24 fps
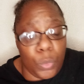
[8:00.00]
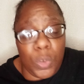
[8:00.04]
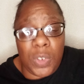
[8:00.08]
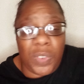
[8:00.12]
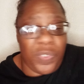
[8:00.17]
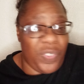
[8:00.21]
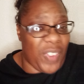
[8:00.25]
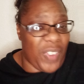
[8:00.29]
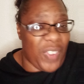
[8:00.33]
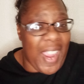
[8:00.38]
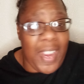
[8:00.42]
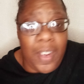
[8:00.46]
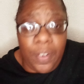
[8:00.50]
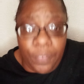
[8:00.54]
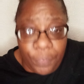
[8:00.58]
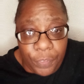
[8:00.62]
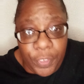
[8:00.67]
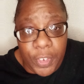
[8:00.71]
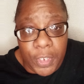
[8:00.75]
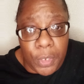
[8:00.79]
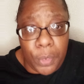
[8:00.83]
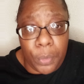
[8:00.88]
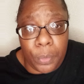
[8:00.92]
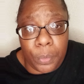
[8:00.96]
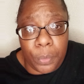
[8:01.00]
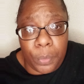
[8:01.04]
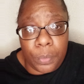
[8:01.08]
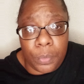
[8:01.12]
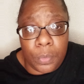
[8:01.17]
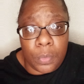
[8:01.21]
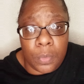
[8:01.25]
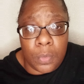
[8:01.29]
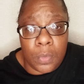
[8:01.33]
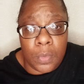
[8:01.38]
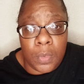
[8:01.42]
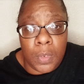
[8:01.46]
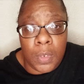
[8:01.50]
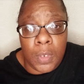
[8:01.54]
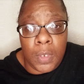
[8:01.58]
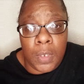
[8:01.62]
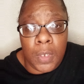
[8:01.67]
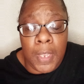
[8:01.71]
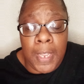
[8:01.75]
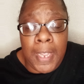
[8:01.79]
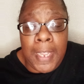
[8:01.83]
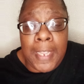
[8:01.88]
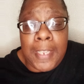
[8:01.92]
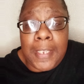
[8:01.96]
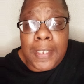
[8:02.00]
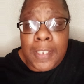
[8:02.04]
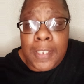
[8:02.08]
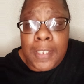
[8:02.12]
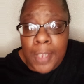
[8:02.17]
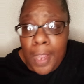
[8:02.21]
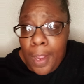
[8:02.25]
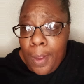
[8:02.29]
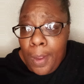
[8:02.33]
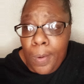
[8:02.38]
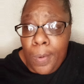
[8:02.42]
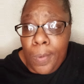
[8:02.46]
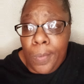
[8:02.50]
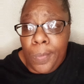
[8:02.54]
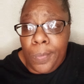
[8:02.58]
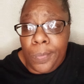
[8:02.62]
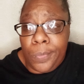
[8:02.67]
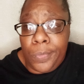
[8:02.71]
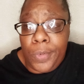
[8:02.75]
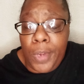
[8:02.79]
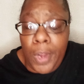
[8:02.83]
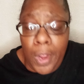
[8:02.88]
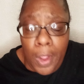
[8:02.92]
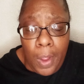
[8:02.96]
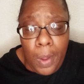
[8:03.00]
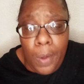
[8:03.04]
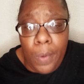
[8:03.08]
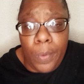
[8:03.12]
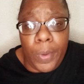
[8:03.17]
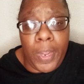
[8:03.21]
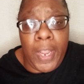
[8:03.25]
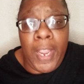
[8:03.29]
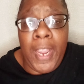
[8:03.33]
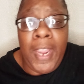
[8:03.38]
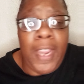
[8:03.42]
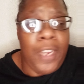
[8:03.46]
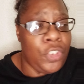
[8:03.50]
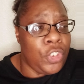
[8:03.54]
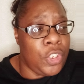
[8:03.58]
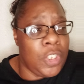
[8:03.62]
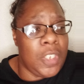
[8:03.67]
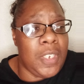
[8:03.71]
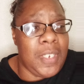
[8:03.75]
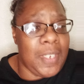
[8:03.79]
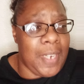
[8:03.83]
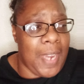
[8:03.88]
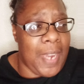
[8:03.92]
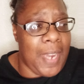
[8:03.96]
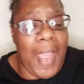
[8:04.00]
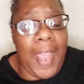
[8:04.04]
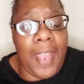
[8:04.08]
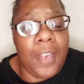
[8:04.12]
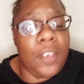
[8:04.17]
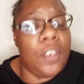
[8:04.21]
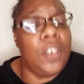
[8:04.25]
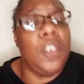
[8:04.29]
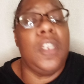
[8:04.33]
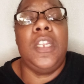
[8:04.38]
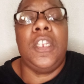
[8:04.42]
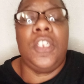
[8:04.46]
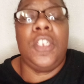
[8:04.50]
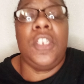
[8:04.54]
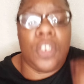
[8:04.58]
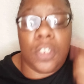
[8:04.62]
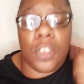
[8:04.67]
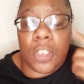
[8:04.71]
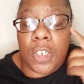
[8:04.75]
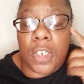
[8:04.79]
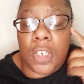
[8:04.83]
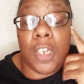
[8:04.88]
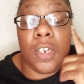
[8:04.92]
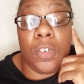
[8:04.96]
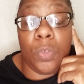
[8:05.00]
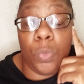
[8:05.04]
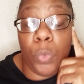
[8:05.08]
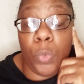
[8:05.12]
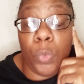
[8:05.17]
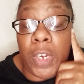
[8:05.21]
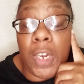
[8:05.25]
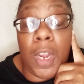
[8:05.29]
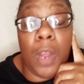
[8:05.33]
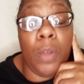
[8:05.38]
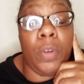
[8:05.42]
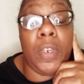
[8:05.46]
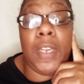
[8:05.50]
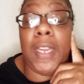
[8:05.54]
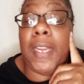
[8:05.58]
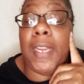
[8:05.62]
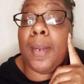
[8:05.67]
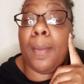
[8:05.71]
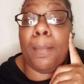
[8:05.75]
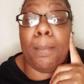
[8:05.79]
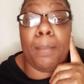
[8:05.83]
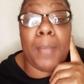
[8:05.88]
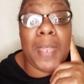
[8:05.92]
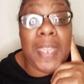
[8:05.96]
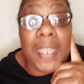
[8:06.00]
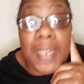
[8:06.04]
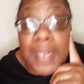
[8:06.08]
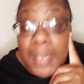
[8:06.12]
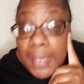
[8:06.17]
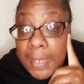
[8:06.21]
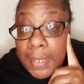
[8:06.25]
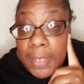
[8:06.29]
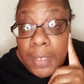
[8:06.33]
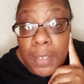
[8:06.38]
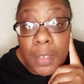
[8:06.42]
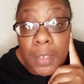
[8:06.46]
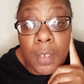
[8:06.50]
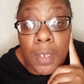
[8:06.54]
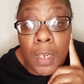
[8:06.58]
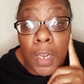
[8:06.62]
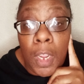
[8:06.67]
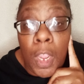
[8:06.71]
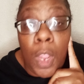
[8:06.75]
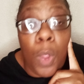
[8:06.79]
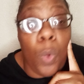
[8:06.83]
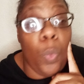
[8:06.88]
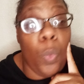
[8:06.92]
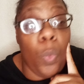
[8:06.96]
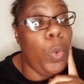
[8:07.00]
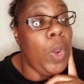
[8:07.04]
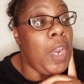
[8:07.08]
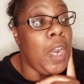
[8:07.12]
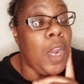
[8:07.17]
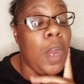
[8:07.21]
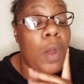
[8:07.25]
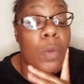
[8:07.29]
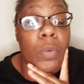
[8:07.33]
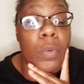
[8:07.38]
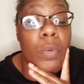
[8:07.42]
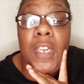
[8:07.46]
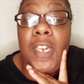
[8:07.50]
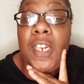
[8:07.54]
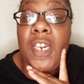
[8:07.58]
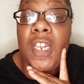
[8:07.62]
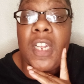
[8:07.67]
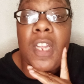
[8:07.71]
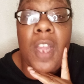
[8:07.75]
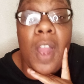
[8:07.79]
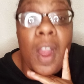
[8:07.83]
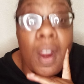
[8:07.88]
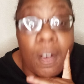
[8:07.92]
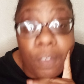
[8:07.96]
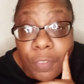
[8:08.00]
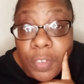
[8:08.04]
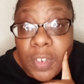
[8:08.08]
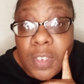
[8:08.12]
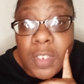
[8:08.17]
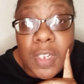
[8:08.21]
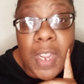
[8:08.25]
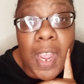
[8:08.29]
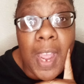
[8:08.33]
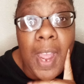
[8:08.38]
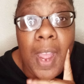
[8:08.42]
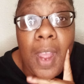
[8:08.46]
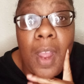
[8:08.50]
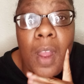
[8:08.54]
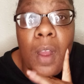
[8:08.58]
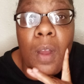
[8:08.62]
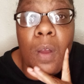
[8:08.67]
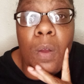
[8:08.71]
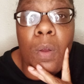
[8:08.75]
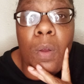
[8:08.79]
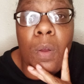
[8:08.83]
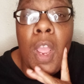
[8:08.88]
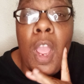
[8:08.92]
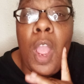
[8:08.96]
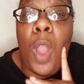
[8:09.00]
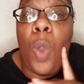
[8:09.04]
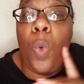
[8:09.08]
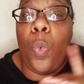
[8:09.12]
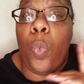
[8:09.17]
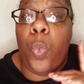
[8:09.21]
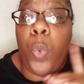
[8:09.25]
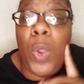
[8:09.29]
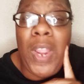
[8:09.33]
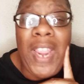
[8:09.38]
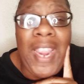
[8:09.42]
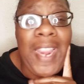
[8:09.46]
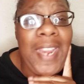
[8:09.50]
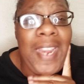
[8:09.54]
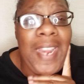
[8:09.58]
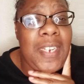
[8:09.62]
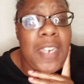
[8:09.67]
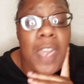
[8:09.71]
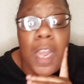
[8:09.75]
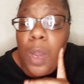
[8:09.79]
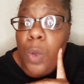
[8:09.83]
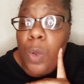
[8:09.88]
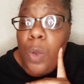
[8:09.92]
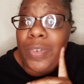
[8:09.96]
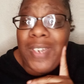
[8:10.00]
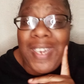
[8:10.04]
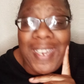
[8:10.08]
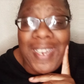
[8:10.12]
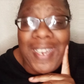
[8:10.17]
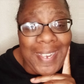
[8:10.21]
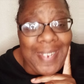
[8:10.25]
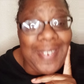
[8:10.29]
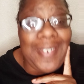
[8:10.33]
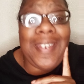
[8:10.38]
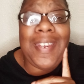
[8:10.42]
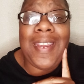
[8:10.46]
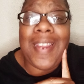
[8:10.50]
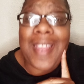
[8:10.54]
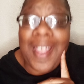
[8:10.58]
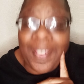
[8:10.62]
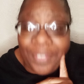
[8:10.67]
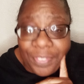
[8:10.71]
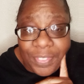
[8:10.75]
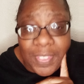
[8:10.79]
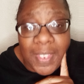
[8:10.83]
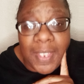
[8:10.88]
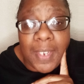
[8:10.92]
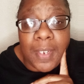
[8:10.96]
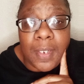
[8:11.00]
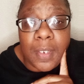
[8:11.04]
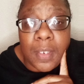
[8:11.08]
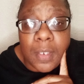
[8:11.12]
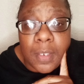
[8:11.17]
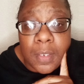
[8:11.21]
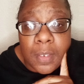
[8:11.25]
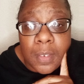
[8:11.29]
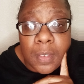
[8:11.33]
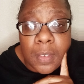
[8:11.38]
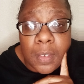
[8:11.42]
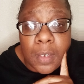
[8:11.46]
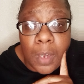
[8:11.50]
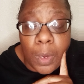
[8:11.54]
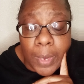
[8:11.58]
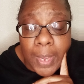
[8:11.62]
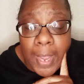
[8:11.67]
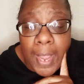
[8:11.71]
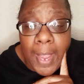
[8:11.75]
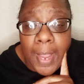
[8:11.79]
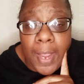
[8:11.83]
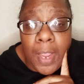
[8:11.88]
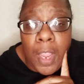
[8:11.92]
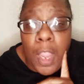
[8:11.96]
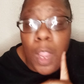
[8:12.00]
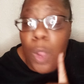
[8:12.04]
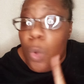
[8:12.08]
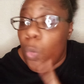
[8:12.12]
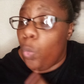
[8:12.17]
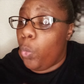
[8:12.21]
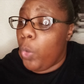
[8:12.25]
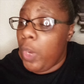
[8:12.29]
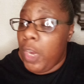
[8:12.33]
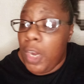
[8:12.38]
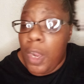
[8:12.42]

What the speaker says: was fighting for you. So, no, he should not. We don't need a meeting. We don't need a conference call. We don't need nothing. Okay? We